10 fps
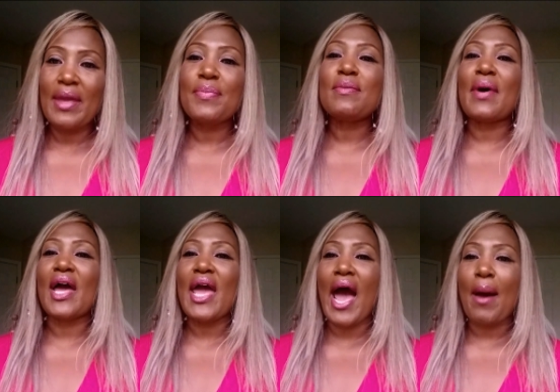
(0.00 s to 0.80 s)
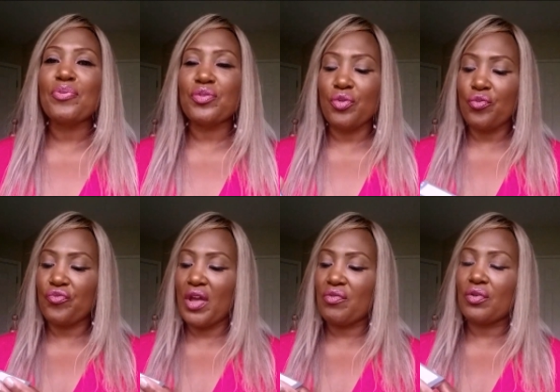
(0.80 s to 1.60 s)
be my absolute
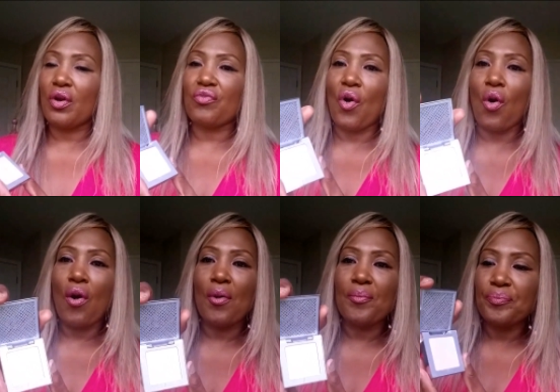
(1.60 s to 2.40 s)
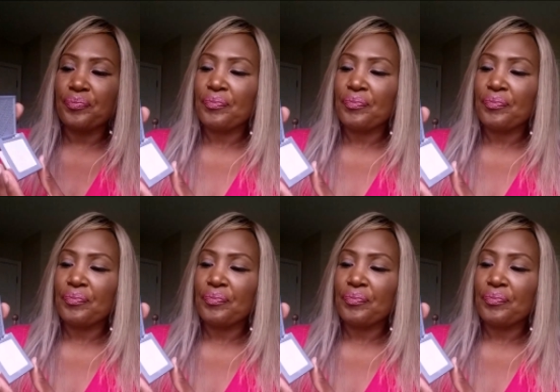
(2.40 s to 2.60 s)
favorite of all.